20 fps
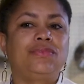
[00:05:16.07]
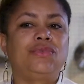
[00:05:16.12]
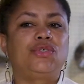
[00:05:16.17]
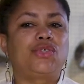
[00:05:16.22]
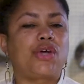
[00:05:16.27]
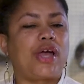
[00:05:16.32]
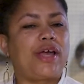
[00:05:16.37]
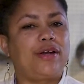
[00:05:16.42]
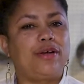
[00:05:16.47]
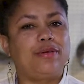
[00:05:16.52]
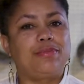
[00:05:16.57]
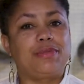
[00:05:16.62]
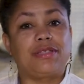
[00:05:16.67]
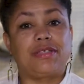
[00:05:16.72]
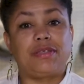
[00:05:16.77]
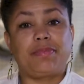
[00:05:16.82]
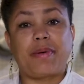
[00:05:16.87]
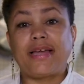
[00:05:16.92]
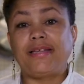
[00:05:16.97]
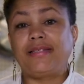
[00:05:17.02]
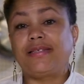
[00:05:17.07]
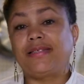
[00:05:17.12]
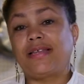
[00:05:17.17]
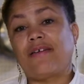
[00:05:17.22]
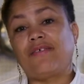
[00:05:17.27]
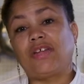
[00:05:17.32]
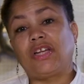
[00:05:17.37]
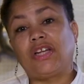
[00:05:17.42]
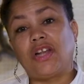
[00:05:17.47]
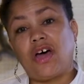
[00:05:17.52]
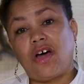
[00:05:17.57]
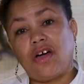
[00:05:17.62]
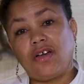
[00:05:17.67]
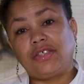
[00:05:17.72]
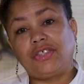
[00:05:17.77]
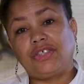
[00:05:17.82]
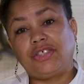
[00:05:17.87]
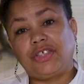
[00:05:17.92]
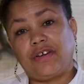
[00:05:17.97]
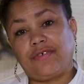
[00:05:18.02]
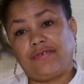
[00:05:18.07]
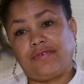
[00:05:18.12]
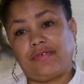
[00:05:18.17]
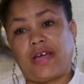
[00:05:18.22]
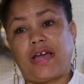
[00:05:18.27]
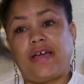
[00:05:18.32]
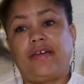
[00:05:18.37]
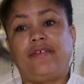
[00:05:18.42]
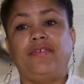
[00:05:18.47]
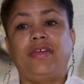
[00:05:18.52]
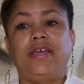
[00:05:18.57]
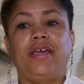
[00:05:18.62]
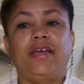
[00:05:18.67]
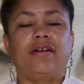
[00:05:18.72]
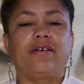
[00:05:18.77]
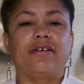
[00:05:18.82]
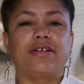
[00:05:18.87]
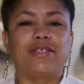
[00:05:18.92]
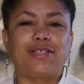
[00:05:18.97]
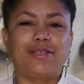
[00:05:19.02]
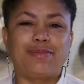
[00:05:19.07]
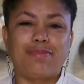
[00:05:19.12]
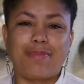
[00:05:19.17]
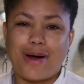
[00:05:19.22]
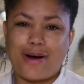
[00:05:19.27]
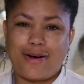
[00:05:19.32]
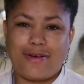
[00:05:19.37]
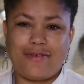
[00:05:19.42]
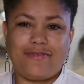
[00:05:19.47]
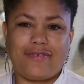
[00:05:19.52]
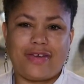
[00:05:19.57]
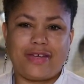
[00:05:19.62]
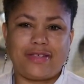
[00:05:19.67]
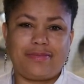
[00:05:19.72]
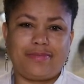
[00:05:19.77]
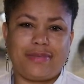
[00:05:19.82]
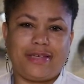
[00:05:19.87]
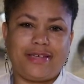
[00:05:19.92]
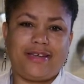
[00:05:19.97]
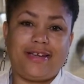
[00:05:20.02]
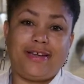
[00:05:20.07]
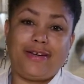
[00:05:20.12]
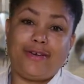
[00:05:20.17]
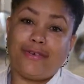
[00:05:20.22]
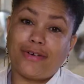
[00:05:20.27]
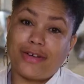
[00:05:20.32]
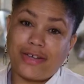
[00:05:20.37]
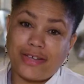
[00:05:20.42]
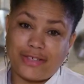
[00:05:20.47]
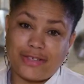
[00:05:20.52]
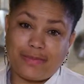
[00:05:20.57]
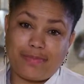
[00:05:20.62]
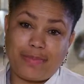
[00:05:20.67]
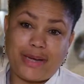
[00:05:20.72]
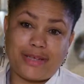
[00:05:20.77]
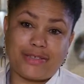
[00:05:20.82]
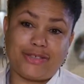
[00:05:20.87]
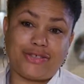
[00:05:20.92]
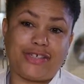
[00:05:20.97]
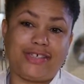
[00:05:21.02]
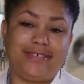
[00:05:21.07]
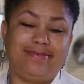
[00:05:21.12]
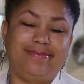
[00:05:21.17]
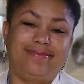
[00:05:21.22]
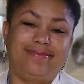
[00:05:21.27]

Dried herbs and spices have a long shelf life and are a smart investment in your kitchen pantry.